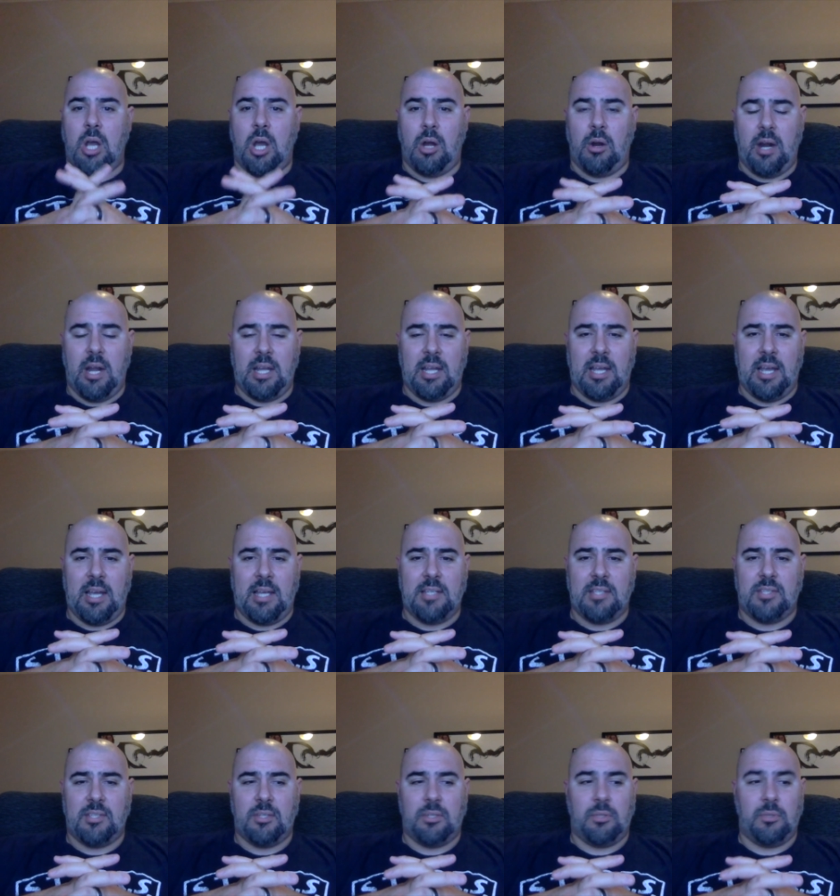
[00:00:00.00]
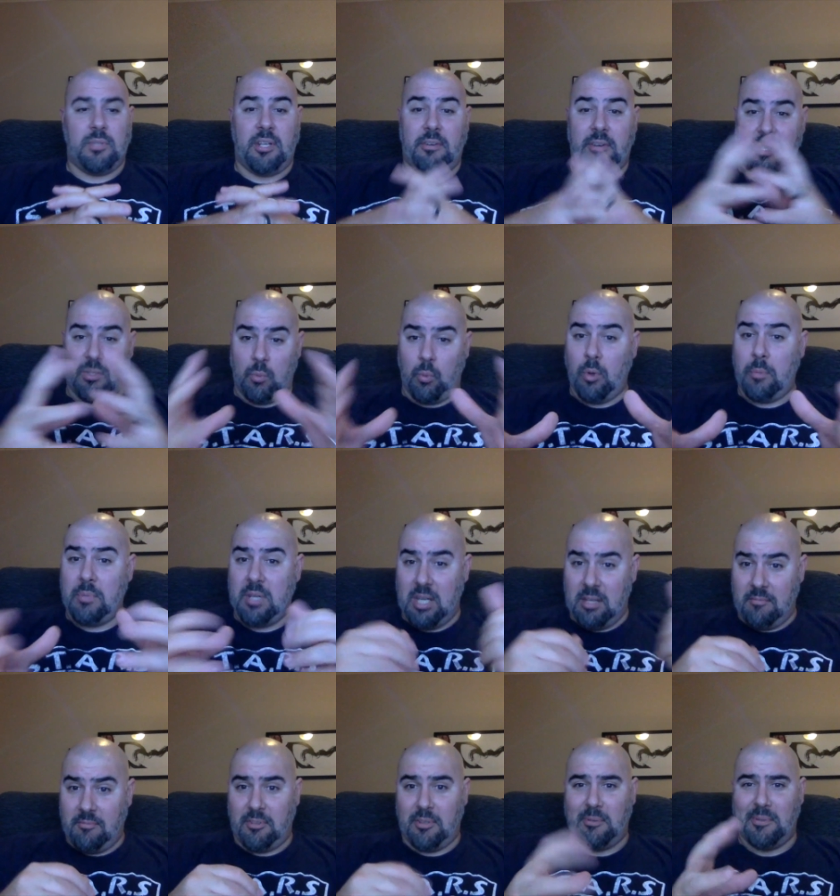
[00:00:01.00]
All right, guys, so there is women
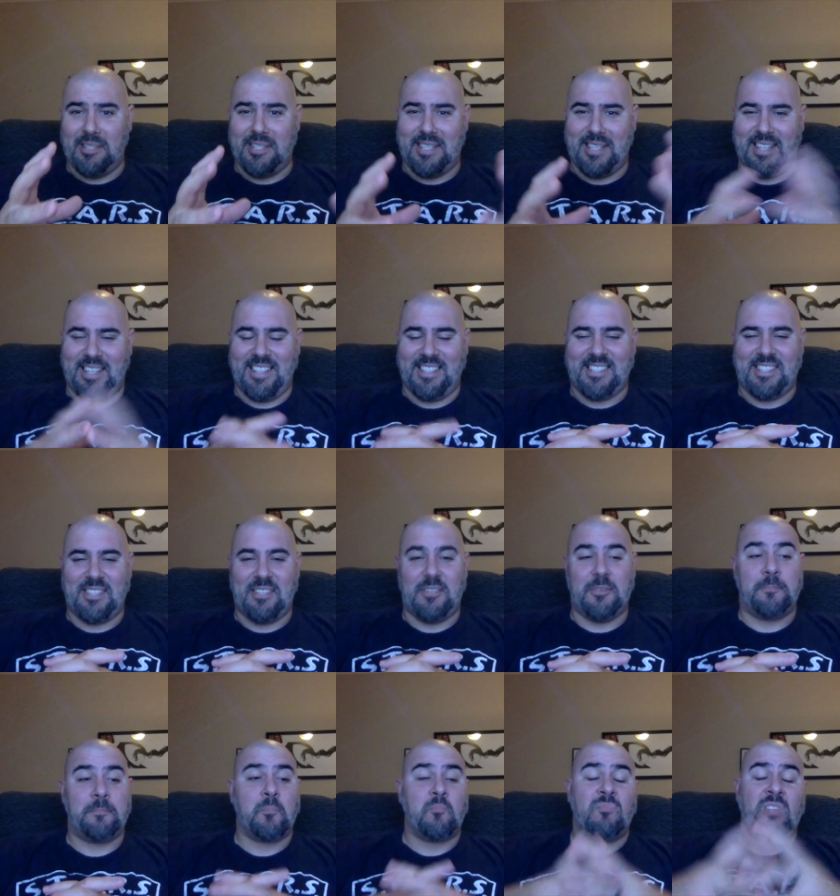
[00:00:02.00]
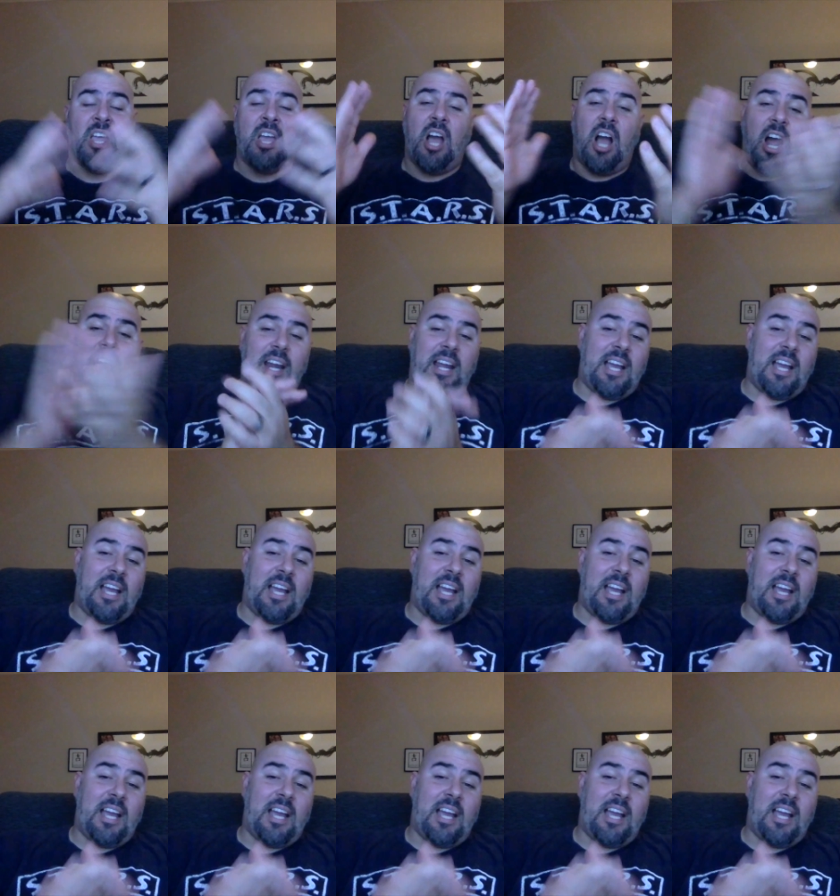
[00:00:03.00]
influence in it. So, all